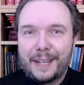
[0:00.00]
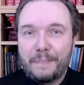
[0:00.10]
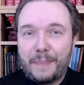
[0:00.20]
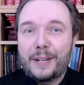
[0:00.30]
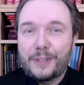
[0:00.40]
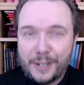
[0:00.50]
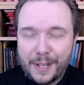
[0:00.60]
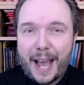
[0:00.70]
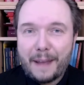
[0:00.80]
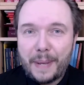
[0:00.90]
being just
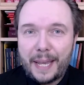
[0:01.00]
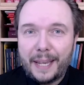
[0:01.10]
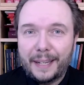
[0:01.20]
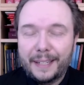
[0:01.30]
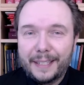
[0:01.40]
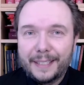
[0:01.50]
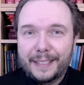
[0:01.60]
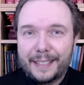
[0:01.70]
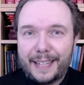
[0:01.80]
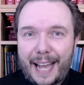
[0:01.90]
that, being
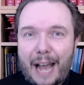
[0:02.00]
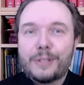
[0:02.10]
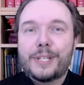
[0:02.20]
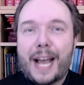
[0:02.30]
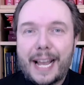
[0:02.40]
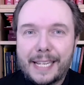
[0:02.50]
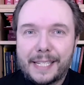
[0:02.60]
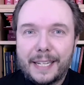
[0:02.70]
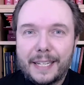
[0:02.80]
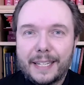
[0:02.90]
outsized,
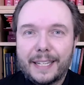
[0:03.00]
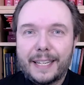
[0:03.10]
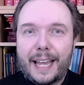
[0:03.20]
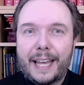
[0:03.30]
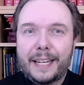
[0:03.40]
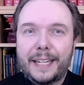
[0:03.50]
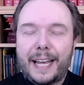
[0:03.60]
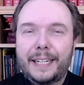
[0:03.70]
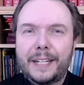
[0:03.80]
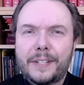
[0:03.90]
and
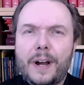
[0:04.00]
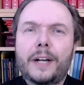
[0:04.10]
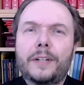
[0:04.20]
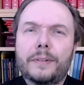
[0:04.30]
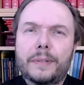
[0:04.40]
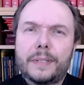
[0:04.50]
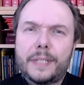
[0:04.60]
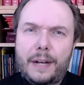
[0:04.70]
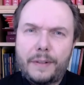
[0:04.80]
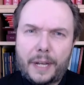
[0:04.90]
and it's hard to
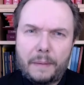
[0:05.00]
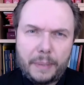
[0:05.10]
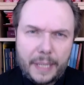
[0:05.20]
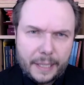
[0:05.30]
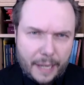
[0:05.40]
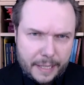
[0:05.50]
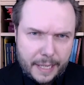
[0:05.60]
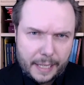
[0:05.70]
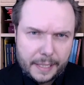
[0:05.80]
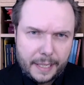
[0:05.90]
tell the complete
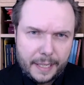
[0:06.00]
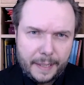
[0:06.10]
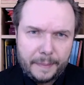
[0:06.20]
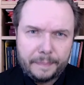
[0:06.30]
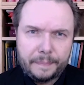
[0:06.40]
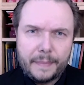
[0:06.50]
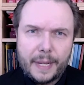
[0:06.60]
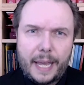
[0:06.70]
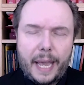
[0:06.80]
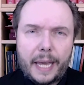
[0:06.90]
context.
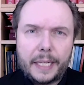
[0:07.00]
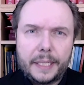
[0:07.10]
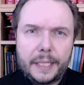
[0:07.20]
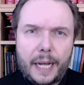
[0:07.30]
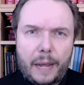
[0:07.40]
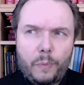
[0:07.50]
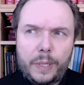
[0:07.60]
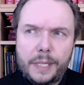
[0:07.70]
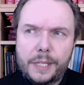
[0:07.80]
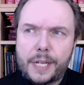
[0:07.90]
And I
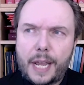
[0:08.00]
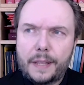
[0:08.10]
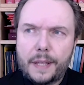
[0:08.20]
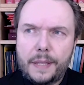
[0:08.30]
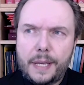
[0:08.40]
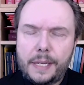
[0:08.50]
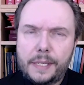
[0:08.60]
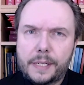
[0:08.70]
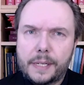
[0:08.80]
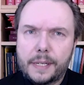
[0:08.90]
wouldn't say that these